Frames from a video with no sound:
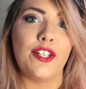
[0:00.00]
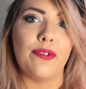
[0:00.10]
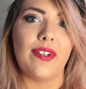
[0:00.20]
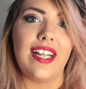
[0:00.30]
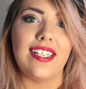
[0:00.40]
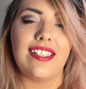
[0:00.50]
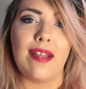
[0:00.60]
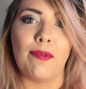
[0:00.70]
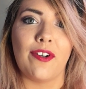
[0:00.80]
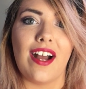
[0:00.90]
to read
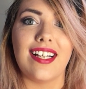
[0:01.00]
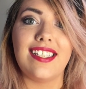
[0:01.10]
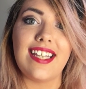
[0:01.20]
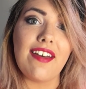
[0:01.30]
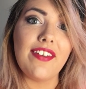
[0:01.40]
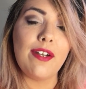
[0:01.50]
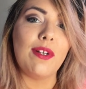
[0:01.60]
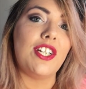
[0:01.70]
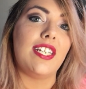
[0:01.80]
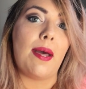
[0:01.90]
Samurai 7,
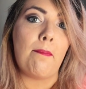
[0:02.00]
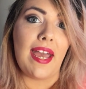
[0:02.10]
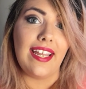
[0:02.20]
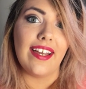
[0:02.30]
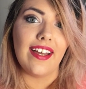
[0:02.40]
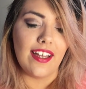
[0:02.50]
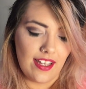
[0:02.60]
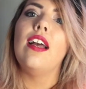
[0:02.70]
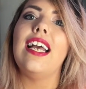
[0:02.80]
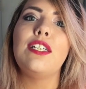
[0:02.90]
which is a manga.
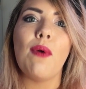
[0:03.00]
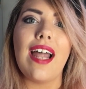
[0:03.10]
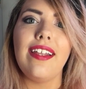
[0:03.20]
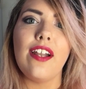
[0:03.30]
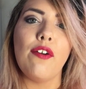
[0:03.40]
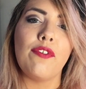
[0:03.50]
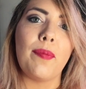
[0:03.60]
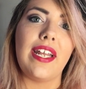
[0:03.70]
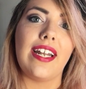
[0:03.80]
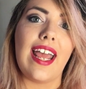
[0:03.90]
It's widely known for
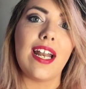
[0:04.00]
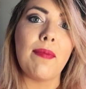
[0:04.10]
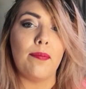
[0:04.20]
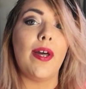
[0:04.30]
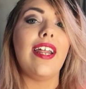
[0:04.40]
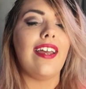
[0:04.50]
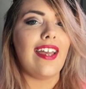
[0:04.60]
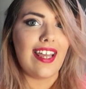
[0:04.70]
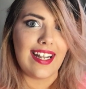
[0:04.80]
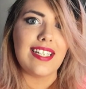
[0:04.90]
being an anime, but
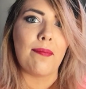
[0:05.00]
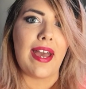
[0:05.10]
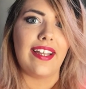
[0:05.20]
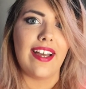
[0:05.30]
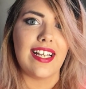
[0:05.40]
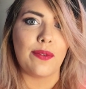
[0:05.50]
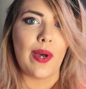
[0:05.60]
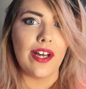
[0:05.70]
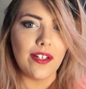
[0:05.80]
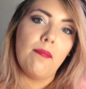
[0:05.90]
it is a manga as
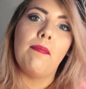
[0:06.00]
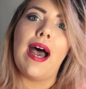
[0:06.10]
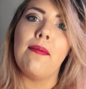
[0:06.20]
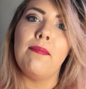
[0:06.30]
well, by